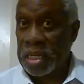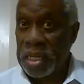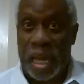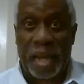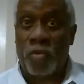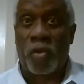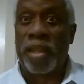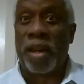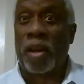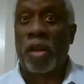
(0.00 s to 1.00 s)
Yet
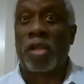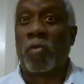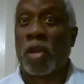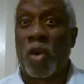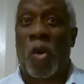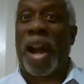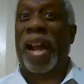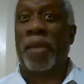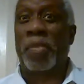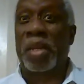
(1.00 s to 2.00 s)
when they heard the
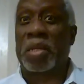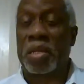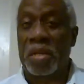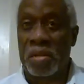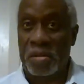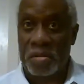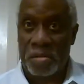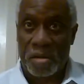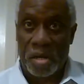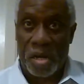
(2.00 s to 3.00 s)
requirements
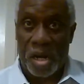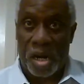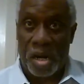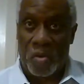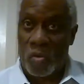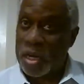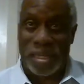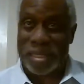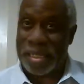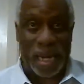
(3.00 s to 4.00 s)
of
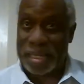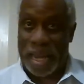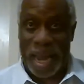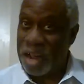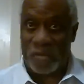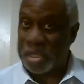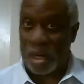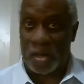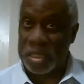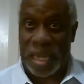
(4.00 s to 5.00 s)
what it takes to have
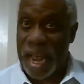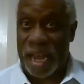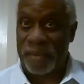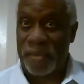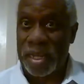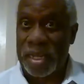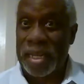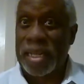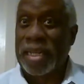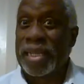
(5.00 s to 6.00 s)
eternal life,
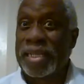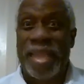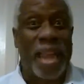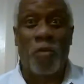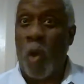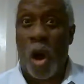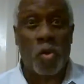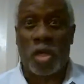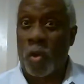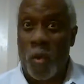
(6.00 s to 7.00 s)
they
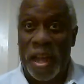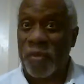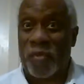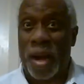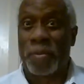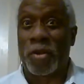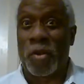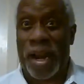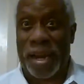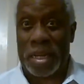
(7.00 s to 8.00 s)
walked away from
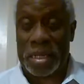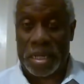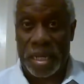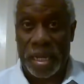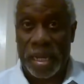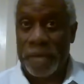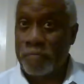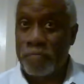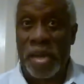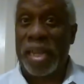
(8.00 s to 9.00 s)
Christ.
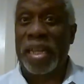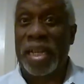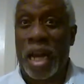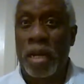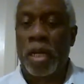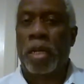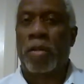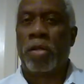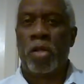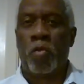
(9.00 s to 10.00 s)
Many come.
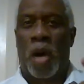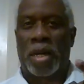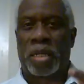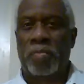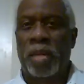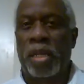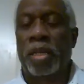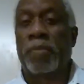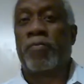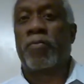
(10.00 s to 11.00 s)
You watching
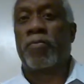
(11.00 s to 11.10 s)
me?